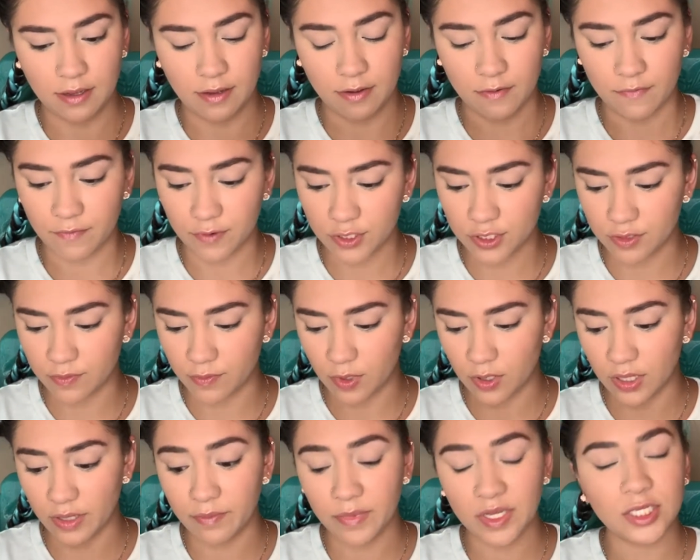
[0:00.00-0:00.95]
first of all,
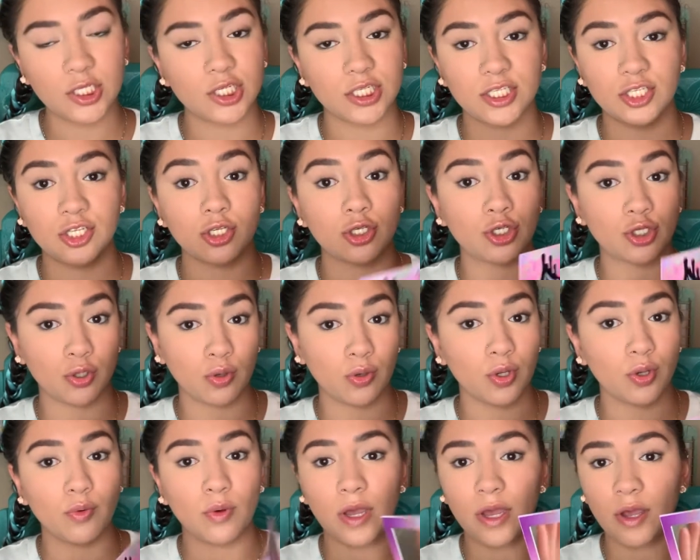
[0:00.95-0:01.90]
let me just show
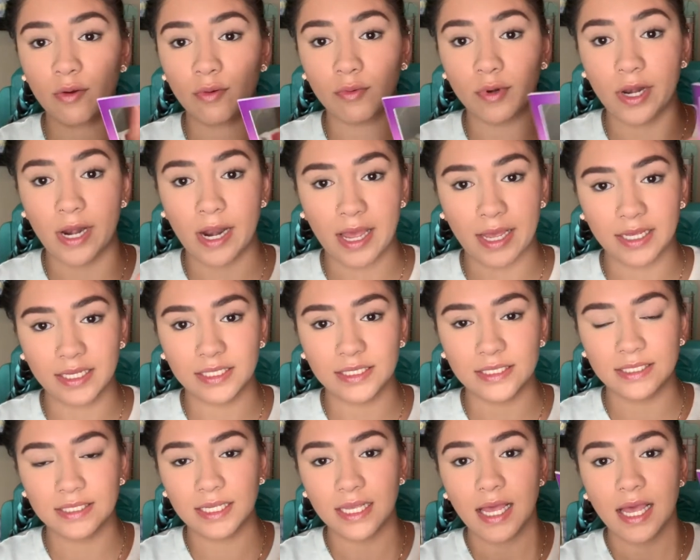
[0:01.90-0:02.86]
you how nice
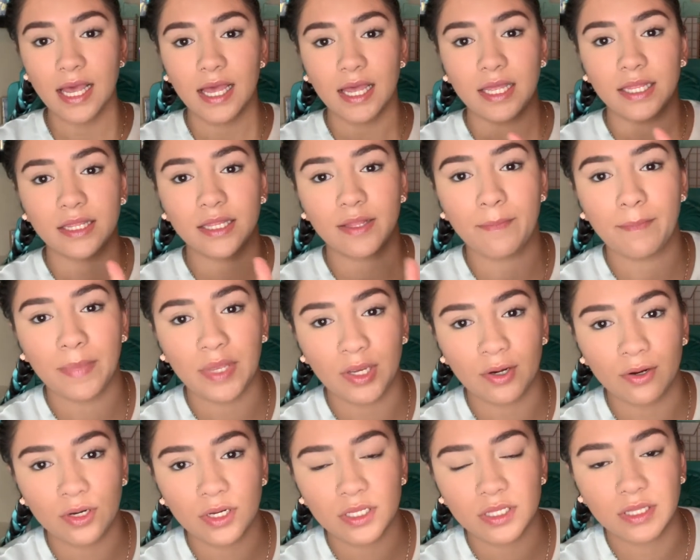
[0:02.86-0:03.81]
the
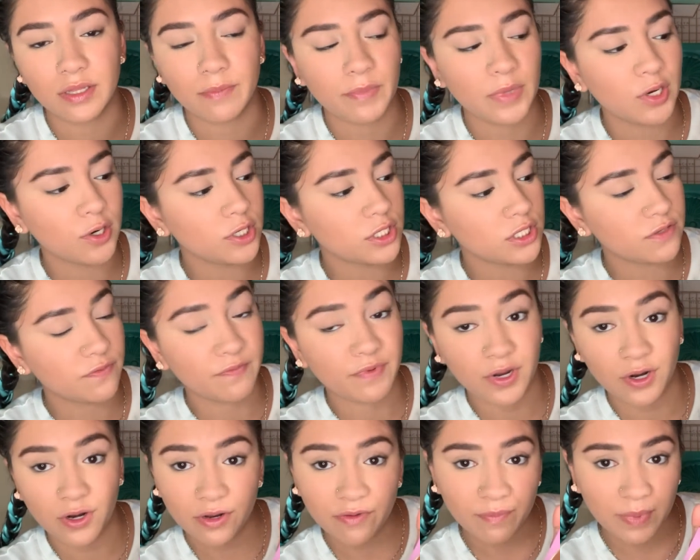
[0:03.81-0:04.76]
mirror is
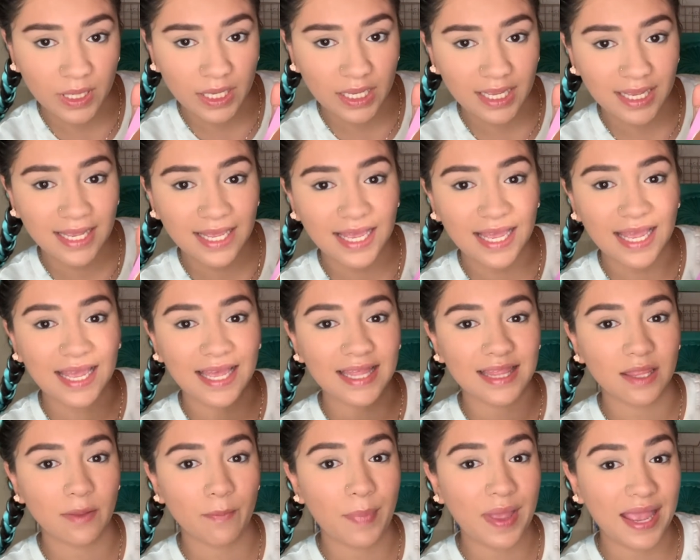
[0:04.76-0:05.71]
very big, and the
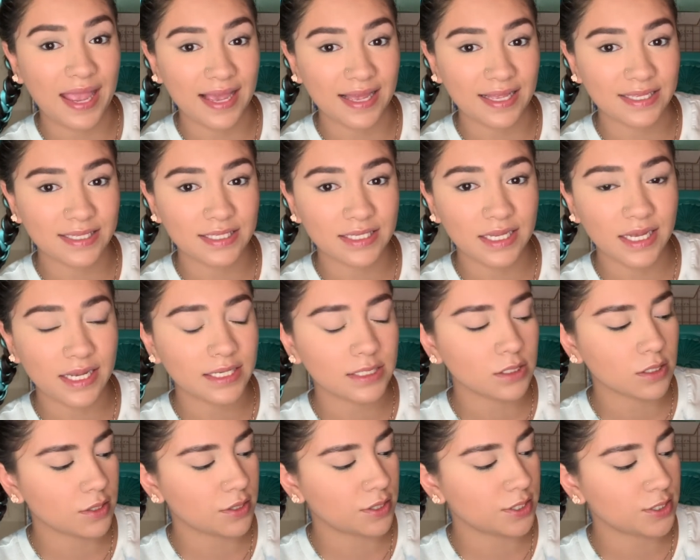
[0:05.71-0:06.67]
pan size
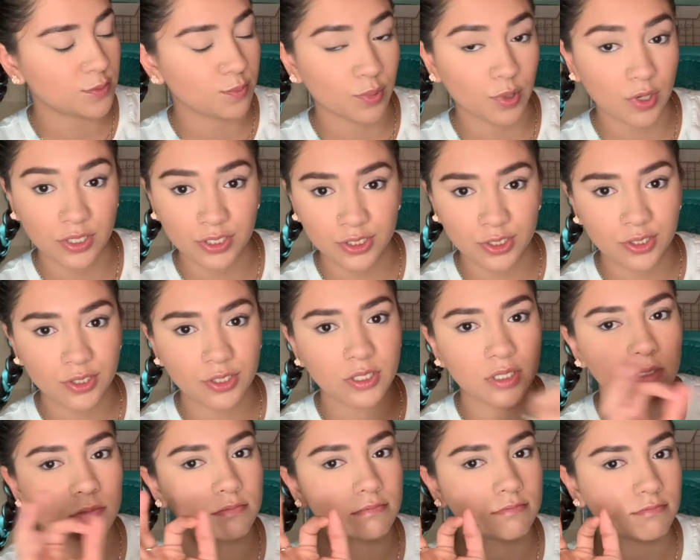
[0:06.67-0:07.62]
on this bronzer,
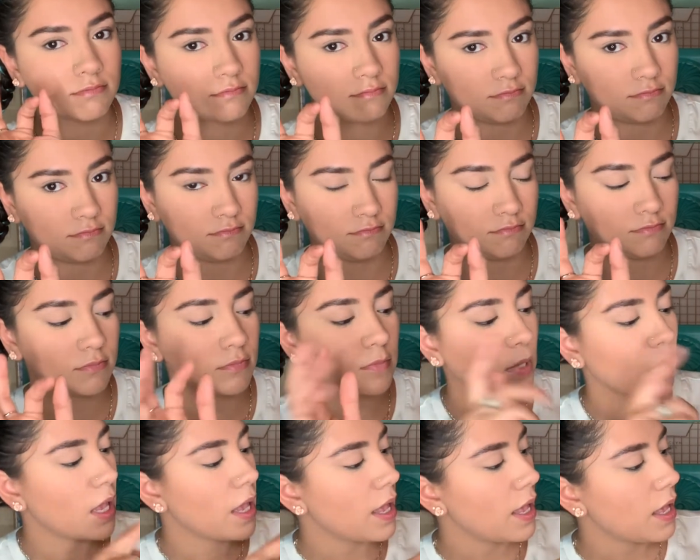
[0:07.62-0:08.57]

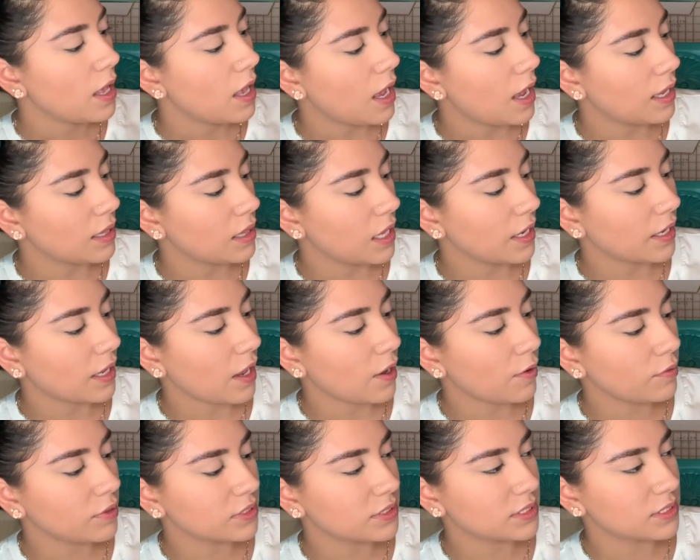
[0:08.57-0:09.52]
I like how
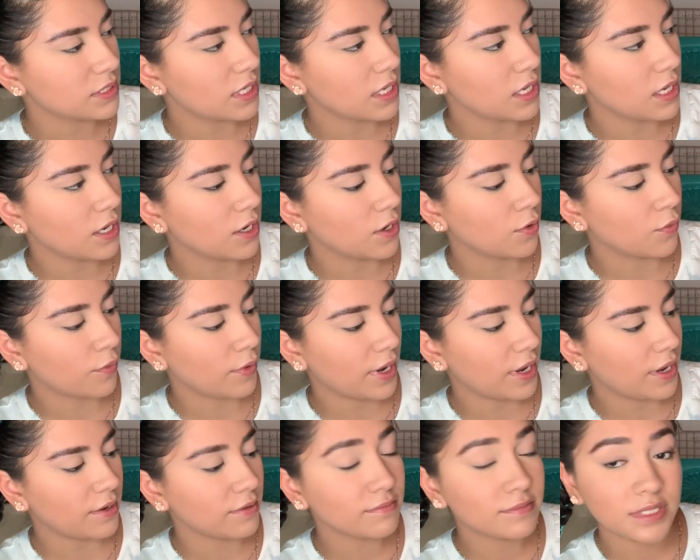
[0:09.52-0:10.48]
it's
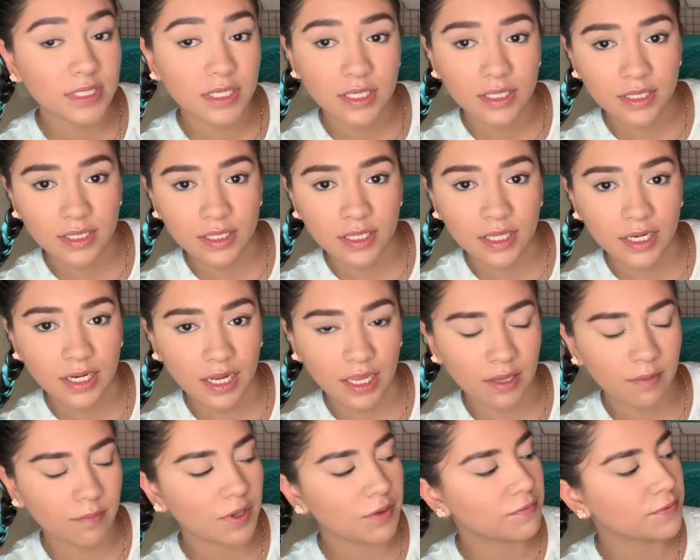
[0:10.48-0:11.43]
engraved the
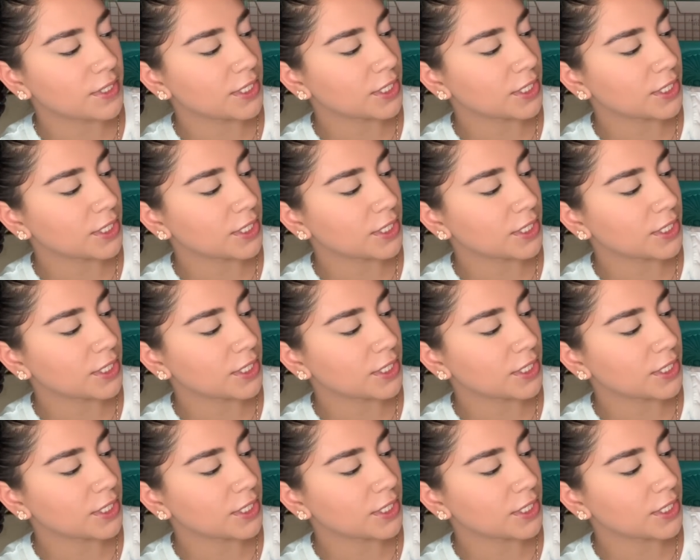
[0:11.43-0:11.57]
name of the